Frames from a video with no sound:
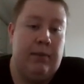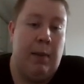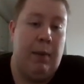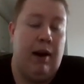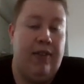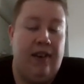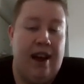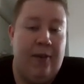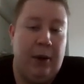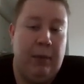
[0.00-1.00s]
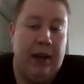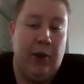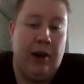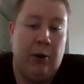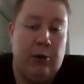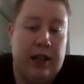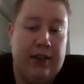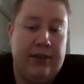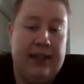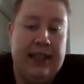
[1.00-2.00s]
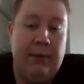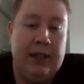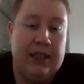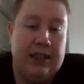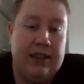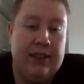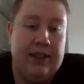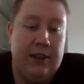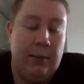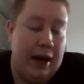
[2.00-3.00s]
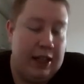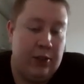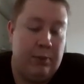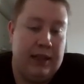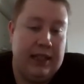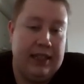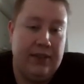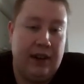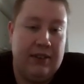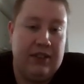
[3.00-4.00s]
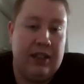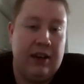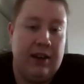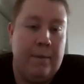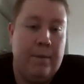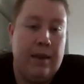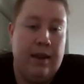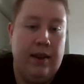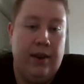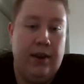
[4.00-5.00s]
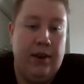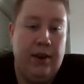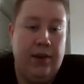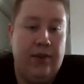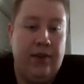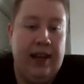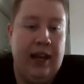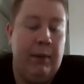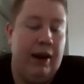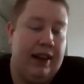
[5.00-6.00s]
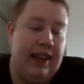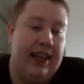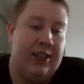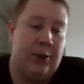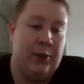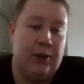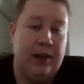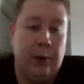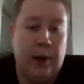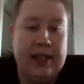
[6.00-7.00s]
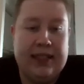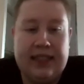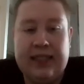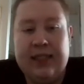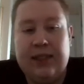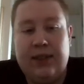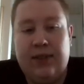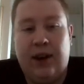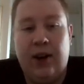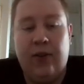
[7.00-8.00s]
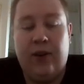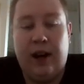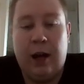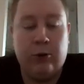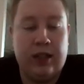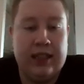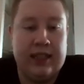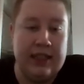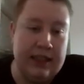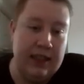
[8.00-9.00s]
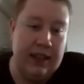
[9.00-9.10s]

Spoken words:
maybe my favorite Mikio Naruse film. It's a masterpiece, a five-star film, and I think it's also in the West one of Naruse's